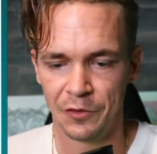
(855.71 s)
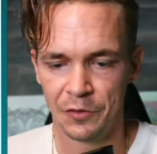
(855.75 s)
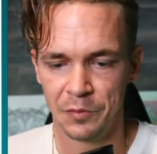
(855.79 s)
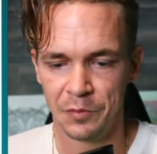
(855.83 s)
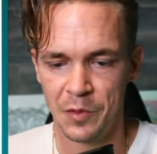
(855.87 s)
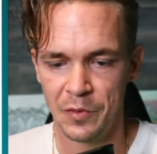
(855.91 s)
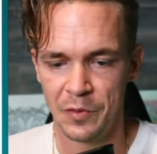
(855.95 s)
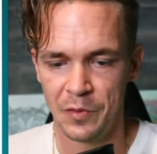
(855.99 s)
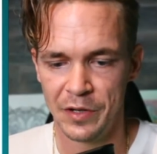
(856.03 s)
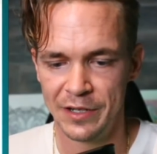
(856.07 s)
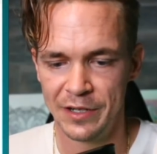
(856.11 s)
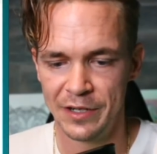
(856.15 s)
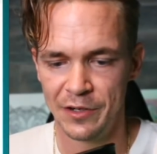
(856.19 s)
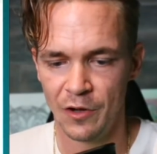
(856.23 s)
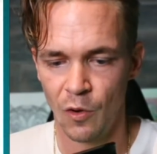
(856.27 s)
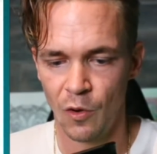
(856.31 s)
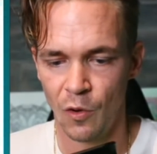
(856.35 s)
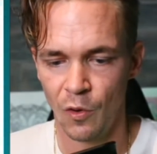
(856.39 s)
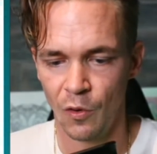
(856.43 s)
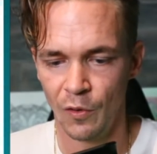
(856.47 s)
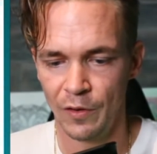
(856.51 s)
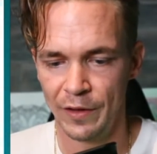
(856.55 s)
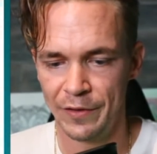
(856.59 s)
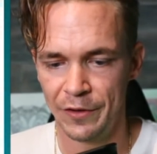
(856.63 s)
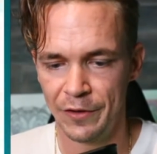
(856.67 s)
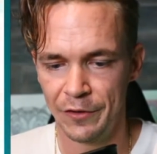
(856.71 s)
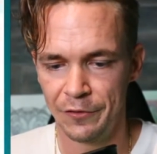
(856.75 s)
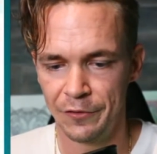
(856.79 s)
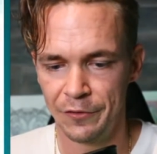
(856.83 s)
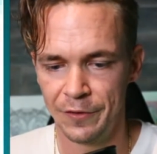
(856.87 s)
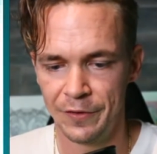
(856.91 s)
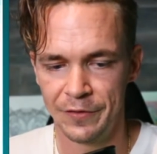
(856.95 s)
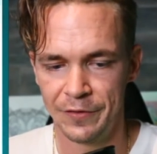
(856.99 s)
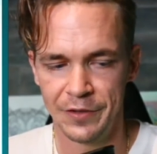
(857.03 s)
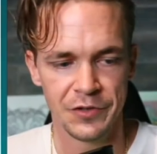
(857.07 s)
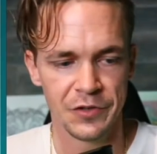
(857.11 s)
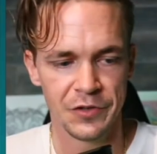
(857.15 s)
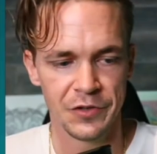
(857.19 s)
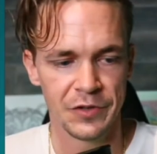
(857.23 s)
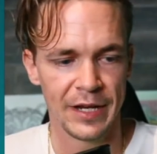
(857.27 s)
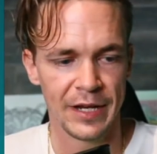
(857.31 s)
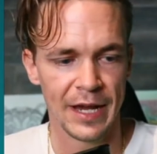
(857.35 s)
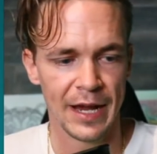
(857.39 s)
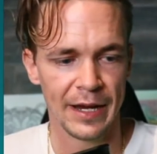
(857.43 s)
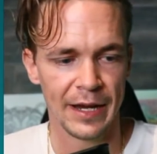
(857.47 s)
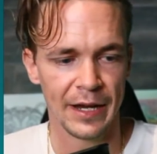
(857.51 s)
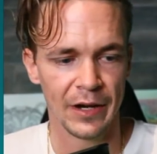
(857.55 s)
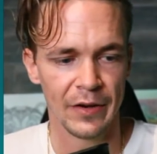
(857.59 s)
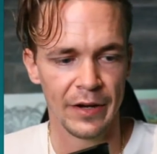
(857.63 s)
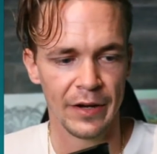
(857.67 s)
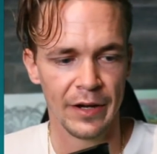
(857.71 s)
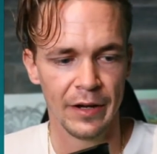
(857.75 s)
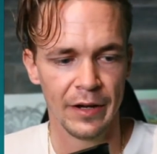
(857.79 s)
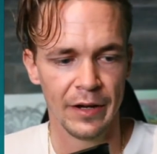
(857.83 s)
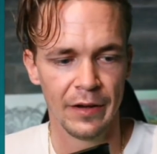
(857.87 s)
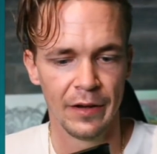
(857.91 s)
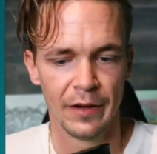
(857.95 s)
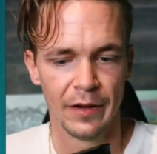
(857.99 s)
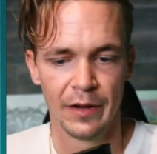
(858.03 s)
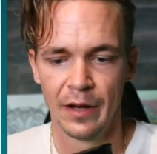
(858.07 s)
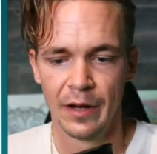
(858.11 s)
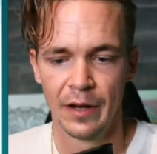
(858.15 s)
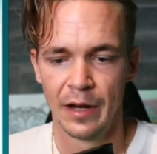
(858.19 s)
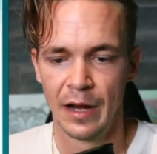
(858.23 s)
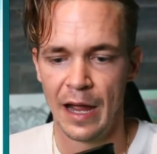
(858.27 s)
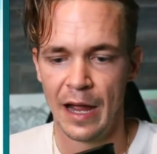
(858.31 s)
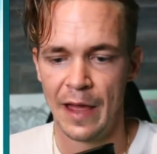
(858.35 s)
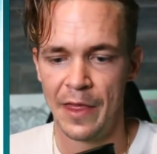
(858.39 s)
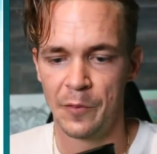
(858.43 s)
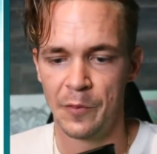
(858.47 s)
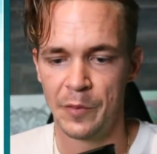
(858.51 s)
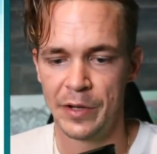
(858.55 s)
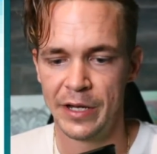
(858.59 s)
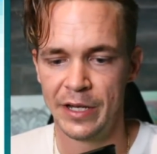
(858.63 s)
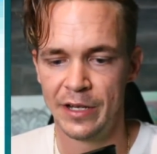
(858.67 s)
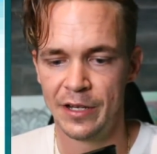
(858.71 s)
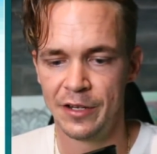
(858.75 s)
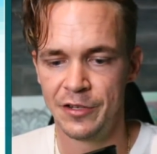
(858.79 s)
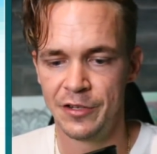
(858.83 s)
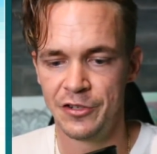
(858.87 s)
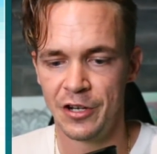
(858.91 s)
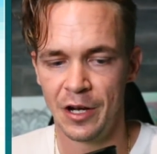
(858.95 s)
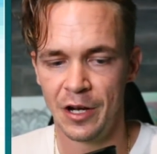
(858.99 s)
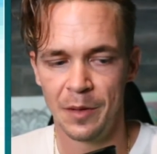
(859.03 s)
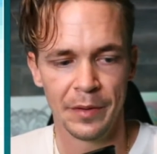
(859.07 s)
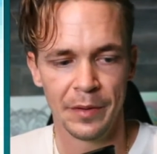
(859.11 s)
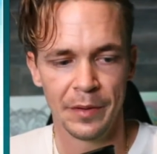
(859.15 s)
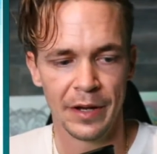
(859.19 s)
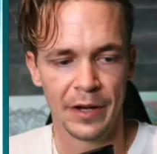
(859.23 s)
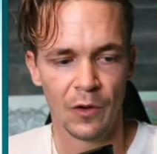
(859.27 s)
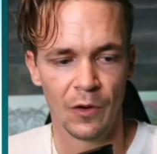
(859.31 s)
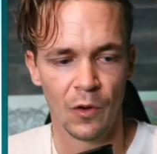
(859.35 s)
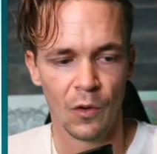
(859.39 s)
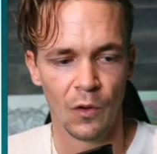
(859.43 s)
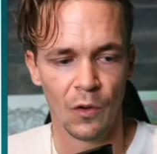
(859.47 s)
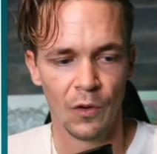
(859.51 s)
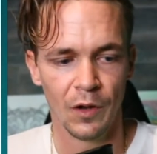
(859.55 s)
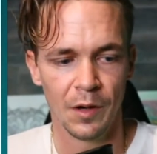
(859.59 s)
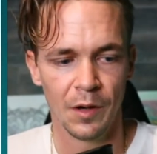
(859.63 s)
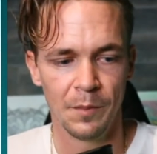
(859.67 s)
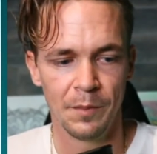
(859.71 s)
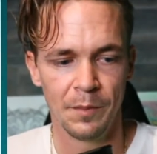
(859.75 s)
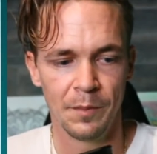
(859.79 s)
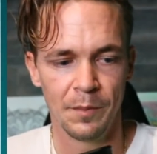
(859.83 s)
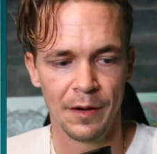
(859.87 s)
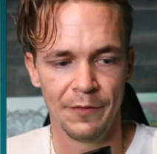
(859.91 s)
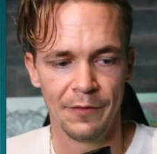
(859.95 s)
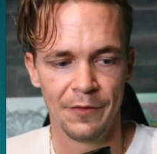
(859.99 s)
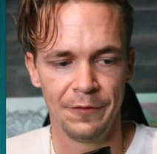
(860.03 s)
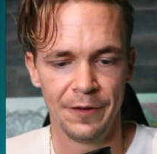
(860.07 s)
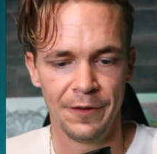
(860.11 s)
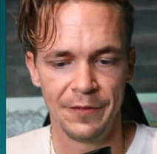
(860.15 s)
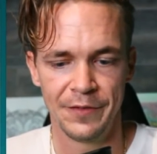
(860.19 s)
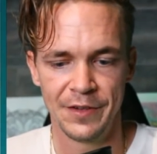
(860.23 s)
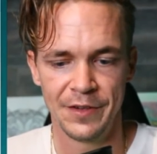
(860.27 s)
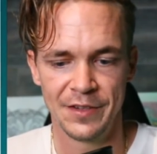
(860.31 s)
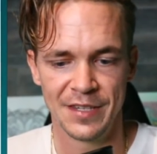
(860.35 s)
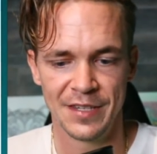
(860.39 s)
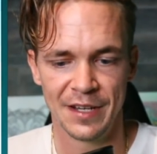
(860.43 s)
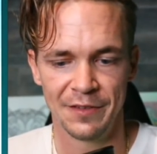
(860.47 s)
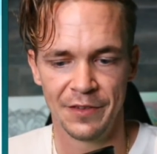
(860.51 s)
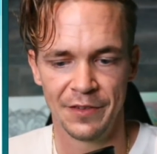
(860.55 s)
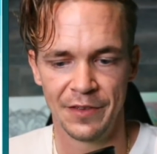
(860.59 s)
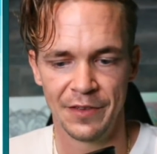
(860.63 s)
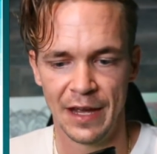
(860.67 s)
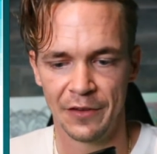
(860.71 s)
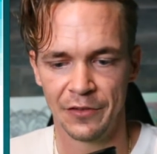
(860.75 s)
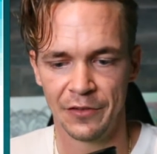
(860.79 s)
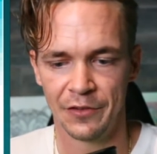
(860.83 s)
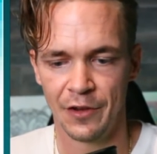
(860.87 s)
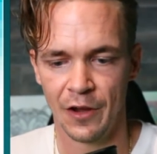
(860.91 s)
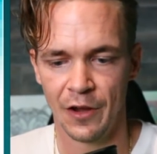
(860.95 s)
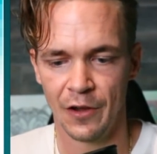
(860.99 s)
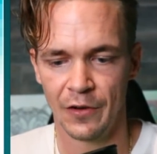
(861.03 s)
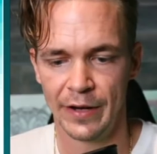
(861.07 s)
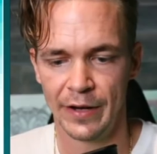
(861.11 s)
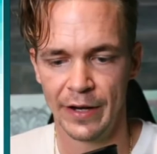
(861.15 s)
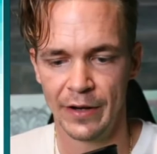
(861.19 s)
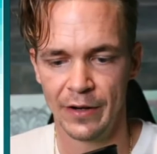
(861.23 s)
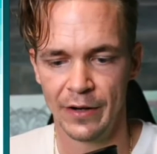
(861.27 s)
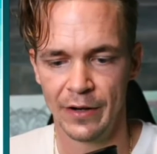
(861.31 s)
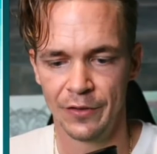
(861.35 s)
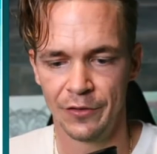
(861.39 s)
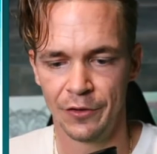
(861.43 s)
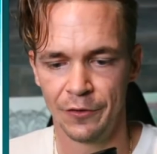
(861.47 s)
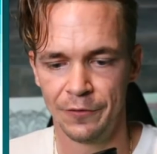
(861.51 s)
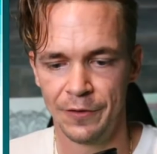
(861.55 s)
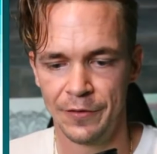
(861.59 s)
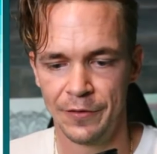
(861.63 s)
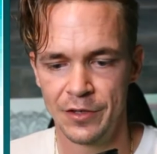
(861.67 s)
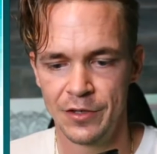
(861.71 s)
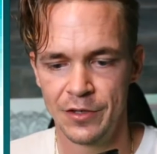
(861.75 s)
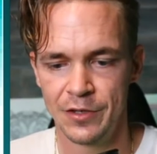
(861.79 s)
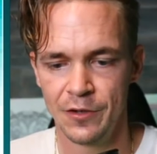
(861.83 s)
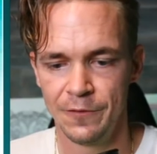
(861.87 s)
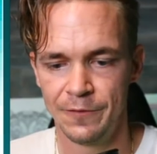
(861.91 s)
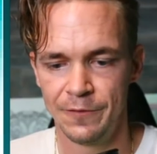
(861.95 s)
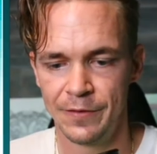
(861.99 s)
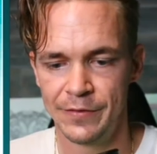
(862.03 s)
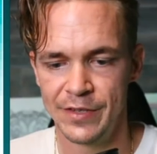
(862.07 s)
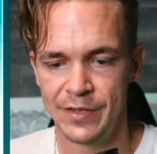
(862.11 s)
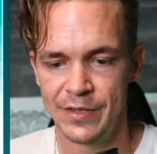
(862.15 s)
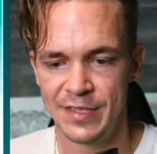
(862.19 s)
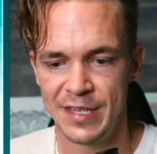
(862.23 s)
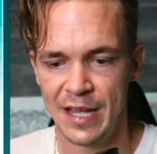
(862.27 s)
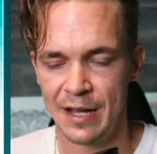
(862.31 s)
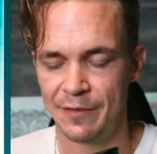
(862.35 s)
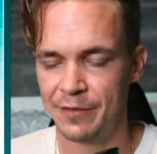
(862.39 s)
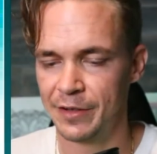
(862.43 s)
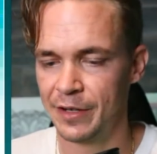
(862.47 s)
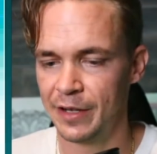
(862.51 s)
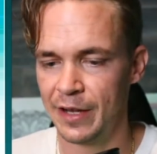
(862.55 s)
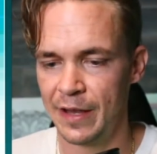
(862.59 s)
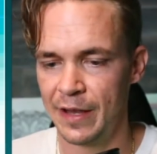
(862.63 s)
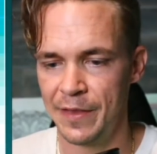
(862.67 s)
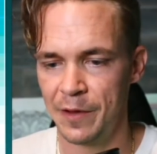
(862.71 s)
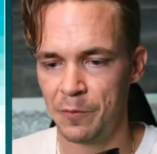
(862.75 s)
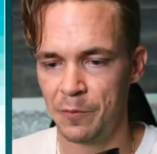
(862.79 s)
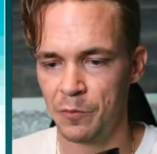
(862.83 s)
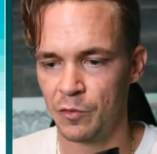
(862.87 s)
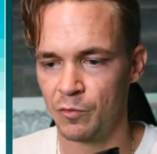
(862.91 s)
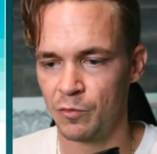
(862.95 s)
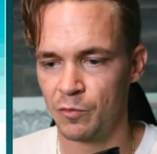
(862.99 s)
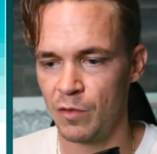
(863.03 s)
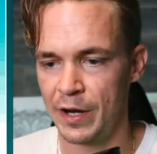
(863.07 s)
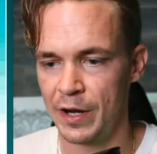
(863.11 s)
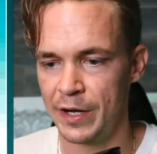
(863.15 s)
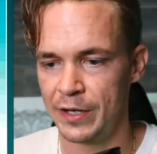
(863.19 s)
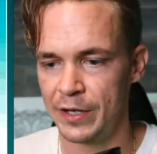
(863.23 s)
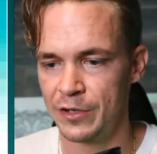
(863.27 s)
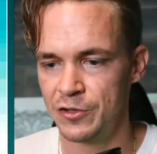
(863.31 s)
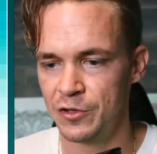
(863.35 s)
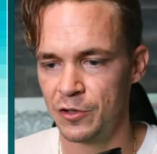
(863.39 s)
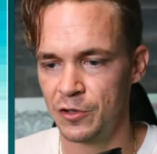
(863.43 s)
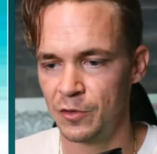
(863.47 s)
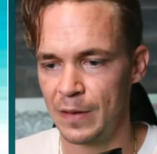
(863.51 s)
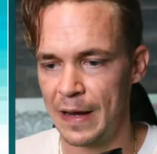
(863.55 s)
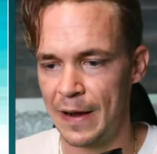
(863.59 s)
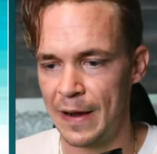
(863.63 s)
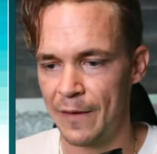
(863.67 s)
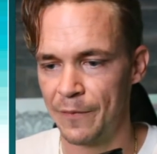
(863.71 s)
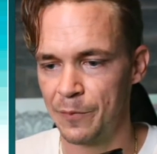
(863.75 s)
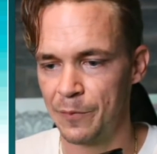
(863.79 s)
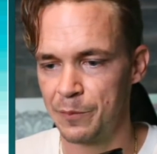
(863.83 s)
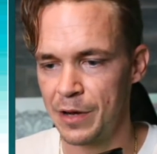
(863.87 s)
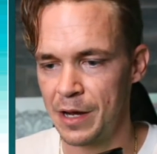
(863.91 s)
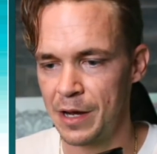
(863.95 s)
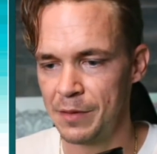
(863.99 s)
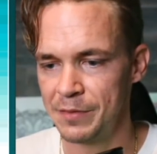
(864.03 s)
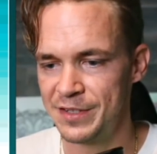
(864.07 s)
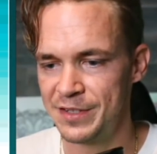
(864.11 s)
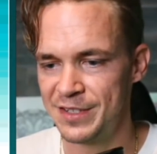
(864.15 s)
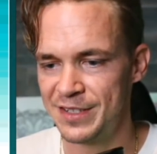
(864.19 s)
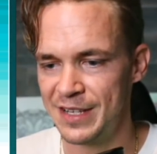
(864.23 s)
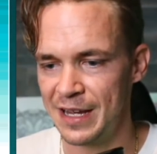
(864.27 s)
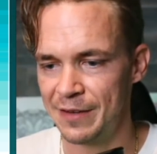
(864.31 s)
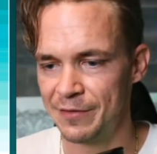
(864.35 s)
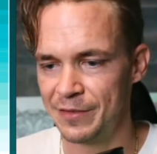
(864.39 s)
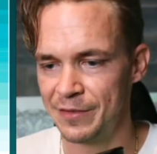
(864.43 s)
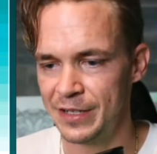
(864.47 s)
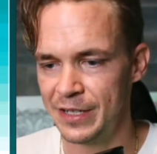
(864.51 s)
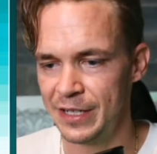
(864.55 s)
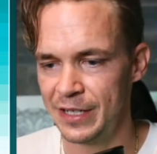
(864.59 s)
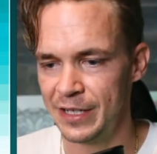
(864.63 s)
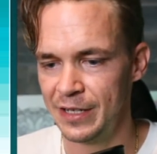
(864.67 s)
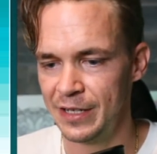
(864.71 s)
We will need to hold in this 52K area, and then we need to jump and hold above the $57,000 area. So 52, 57, and then we're running to around probably 70.